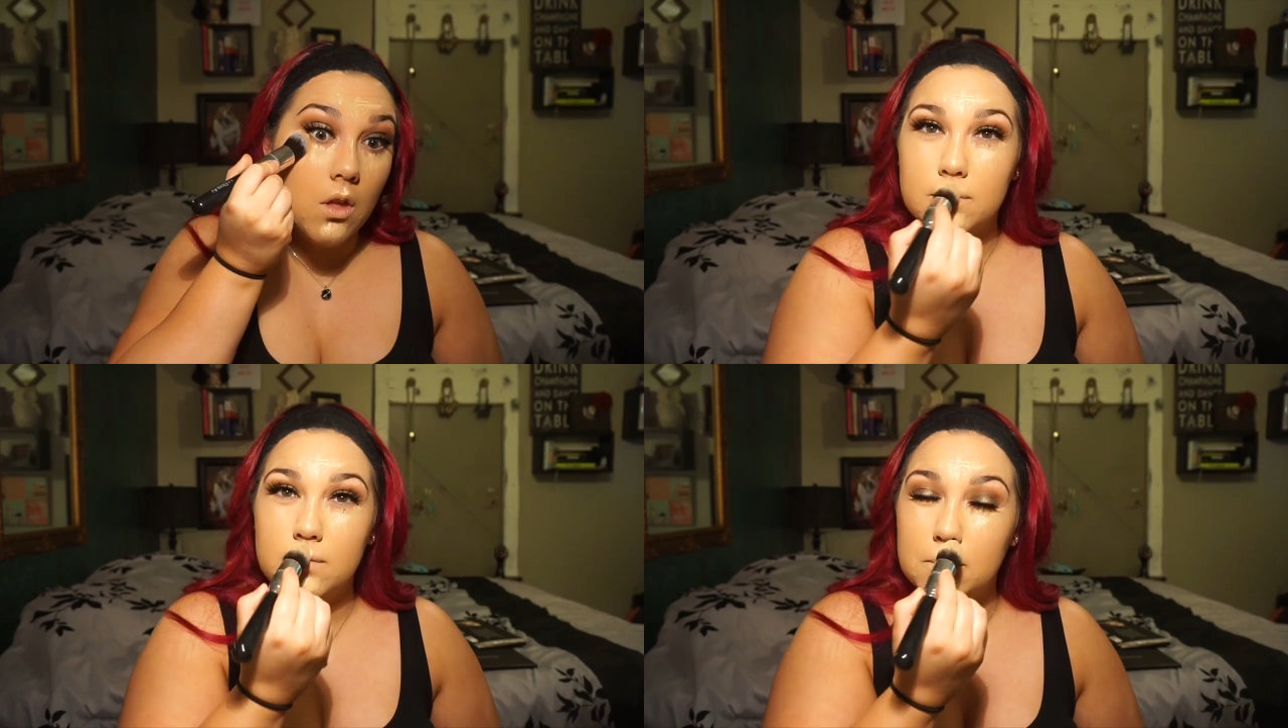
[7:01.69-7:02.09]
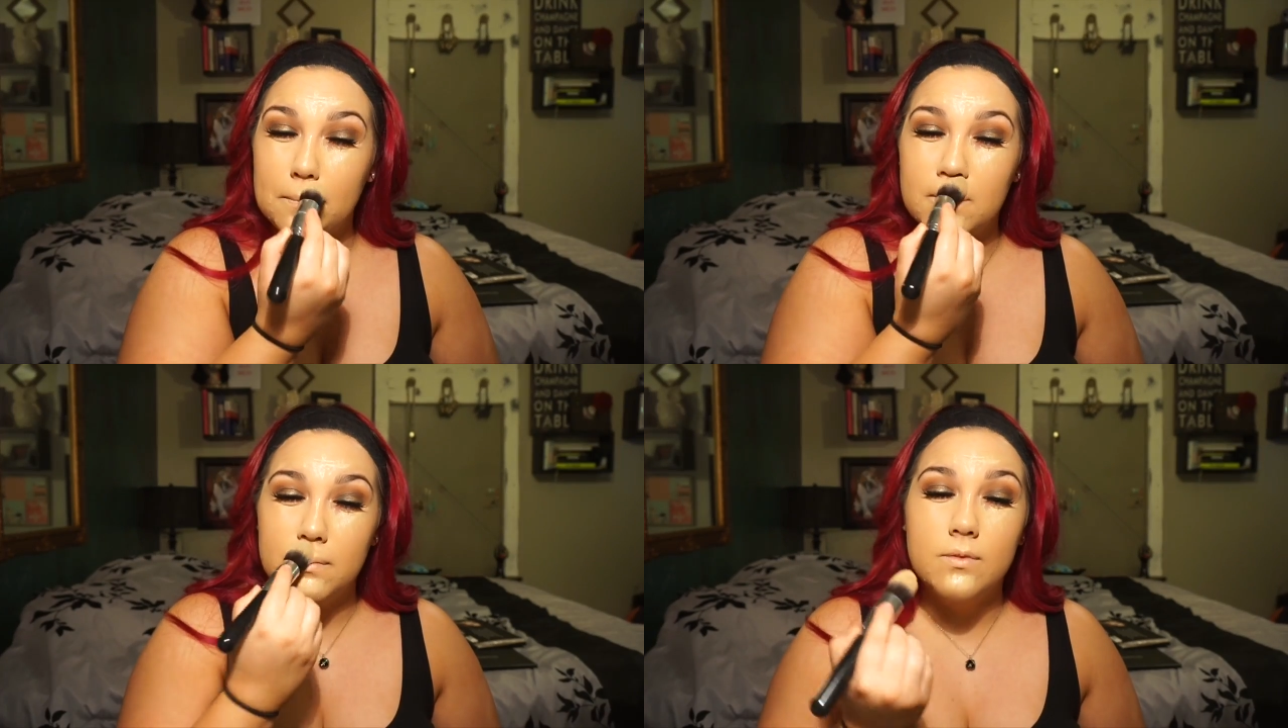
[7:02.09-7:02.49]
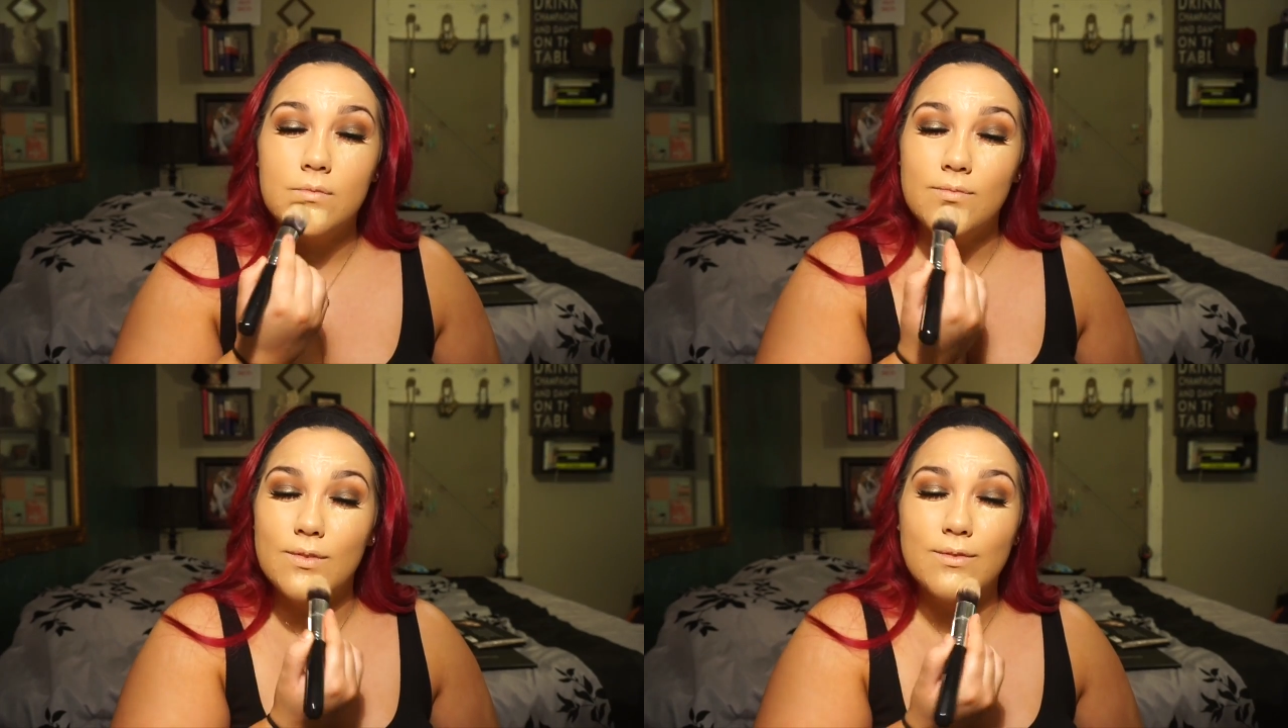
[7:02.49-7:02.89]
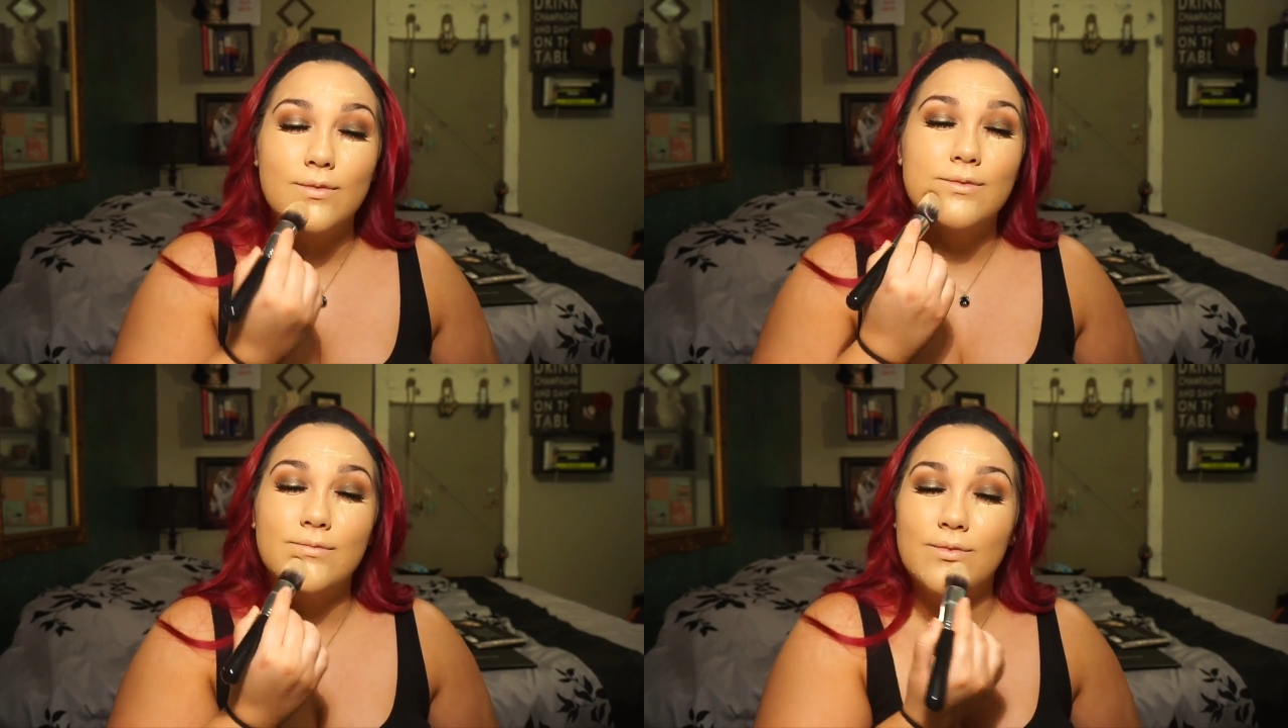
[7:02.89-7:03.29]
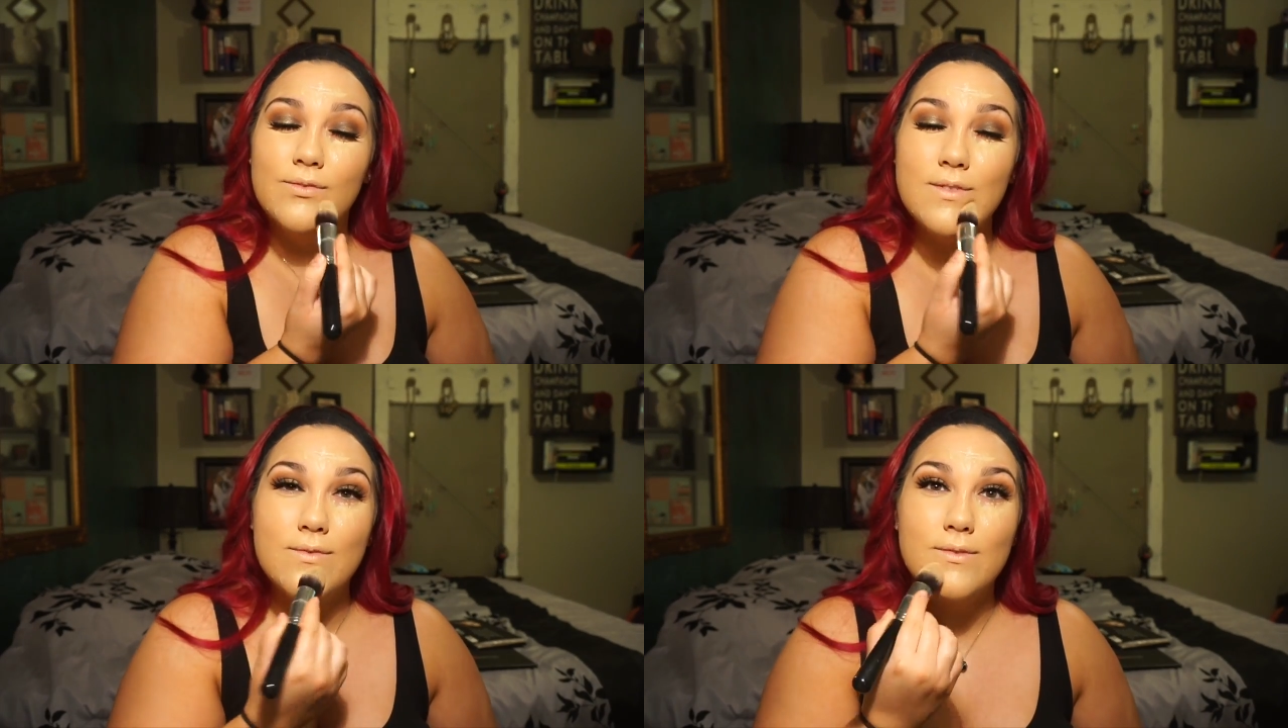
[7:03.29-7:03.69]
Tapered Kabuki brush to
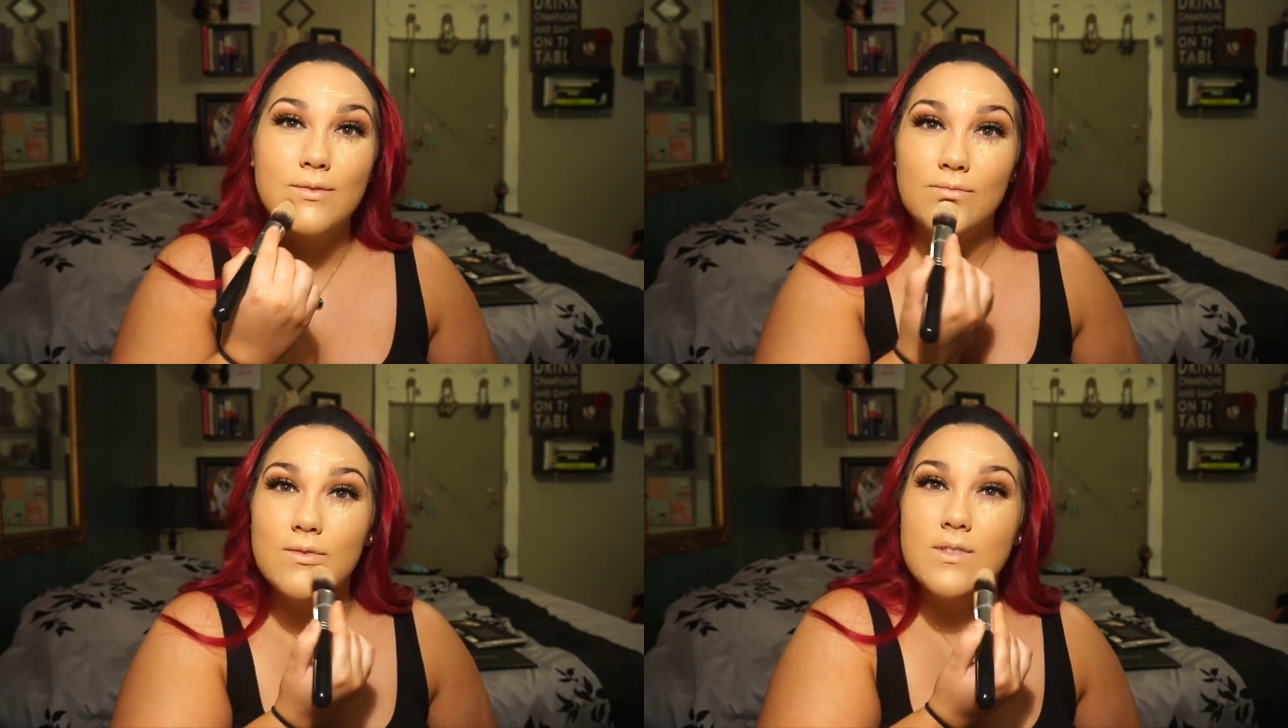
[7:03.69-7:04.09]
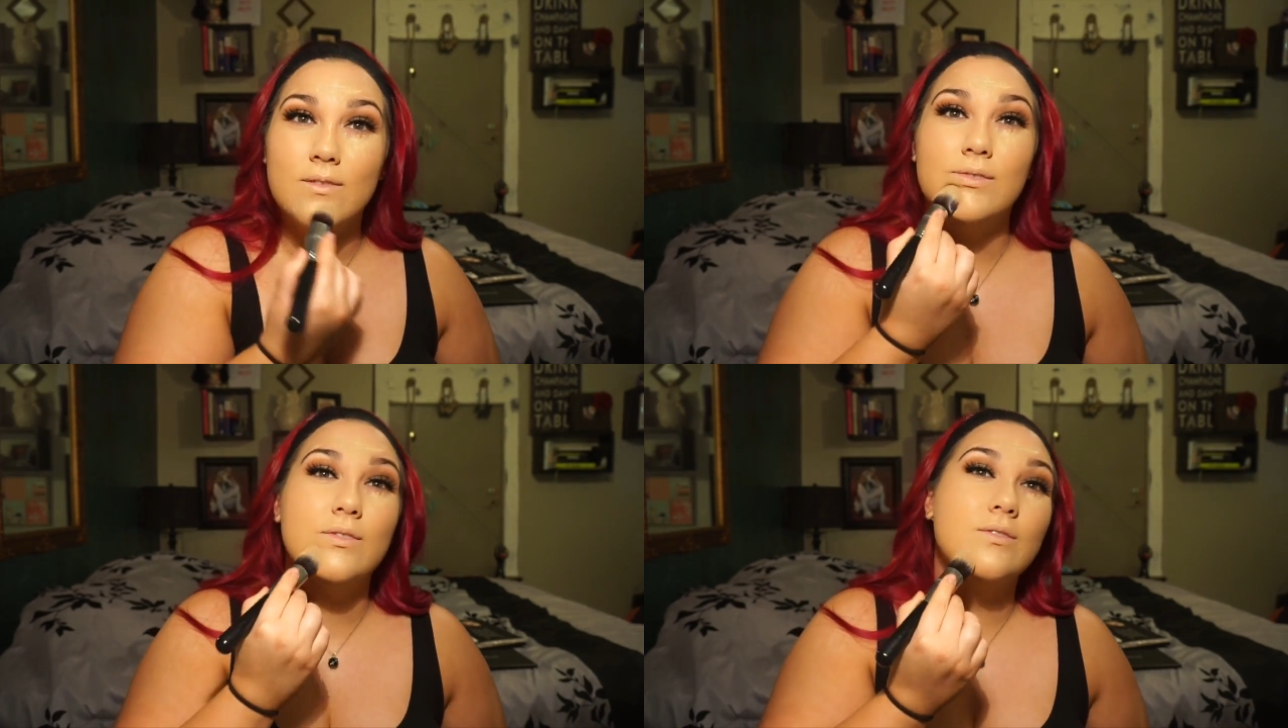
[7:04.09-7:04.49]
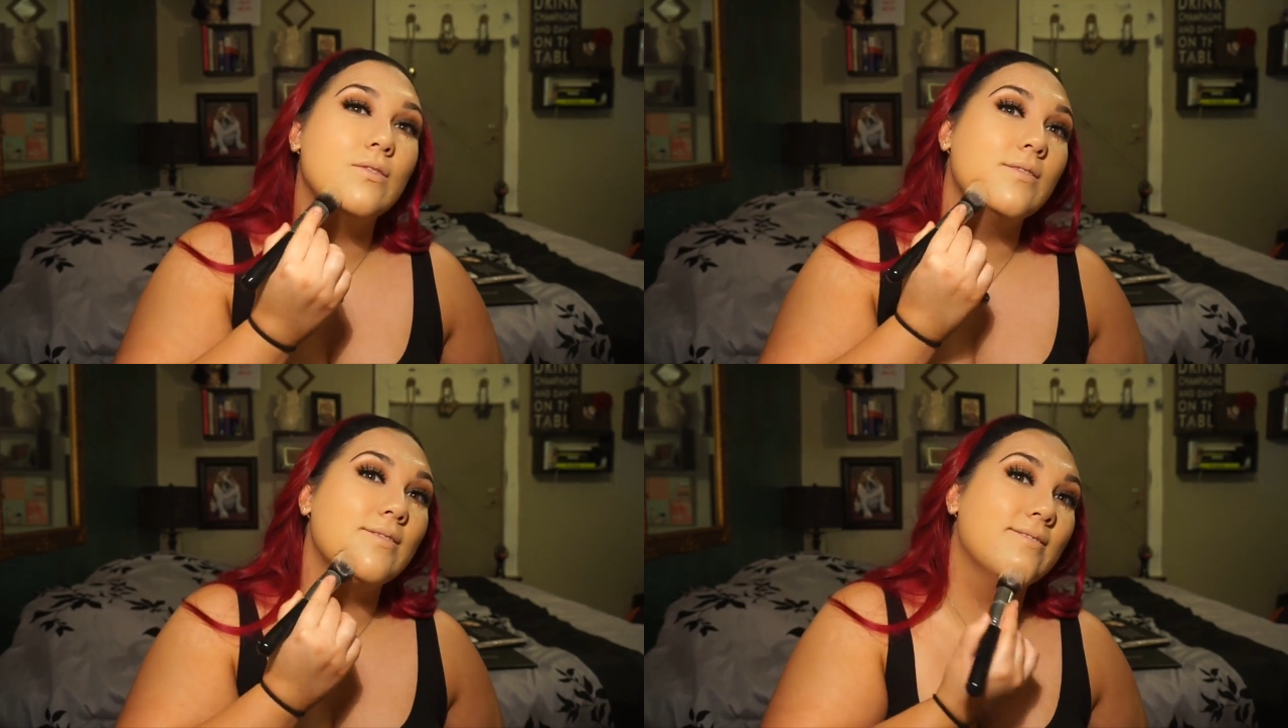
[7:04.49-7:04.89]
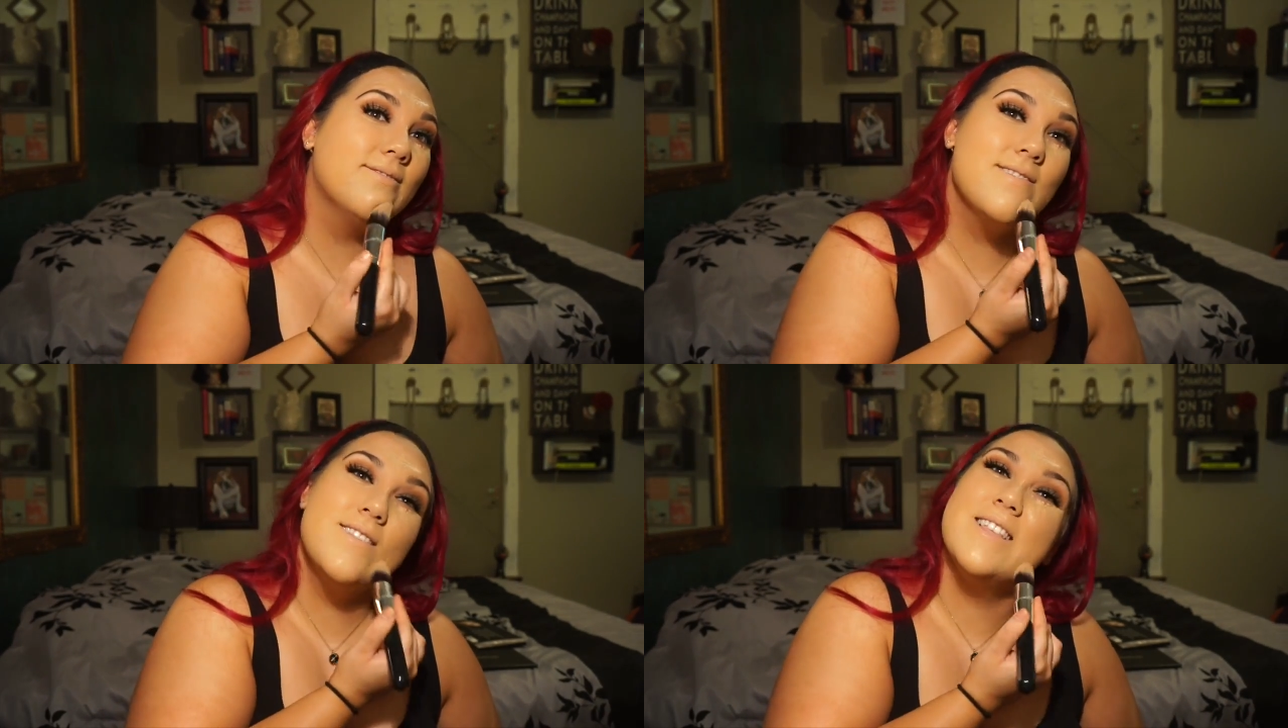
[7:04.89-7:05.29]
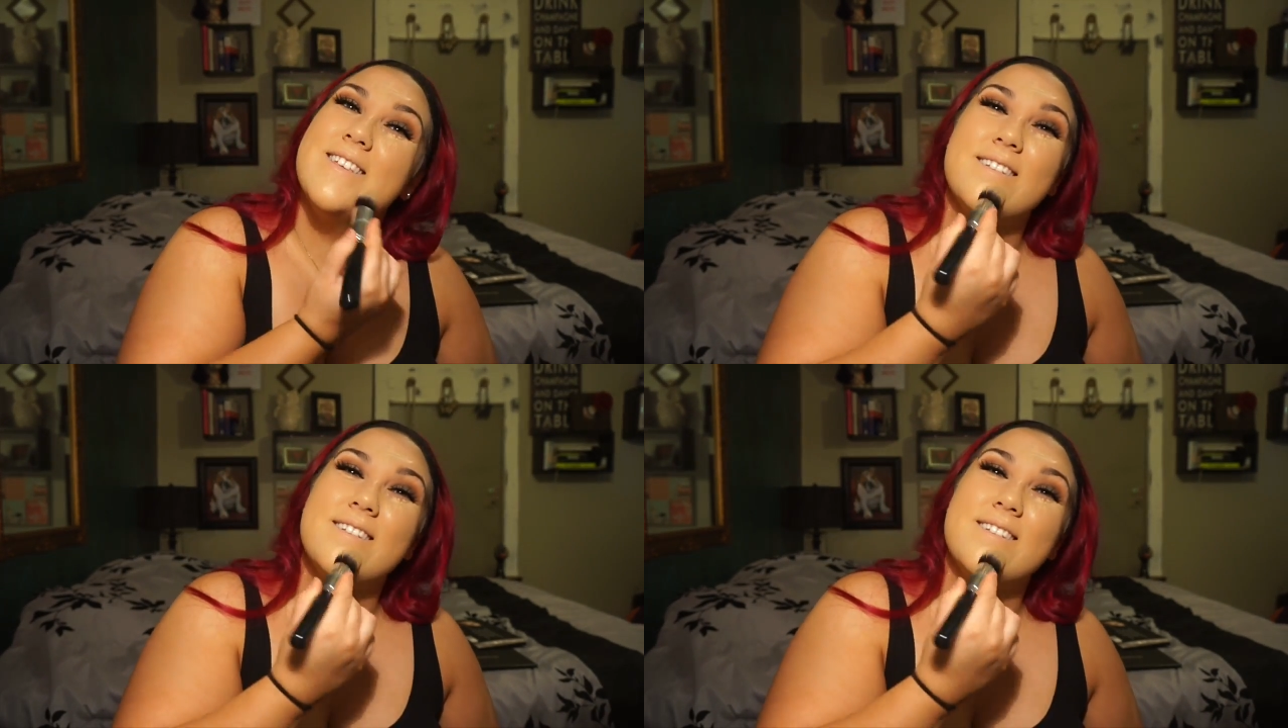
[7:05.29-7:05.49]
blend out my concealer. I like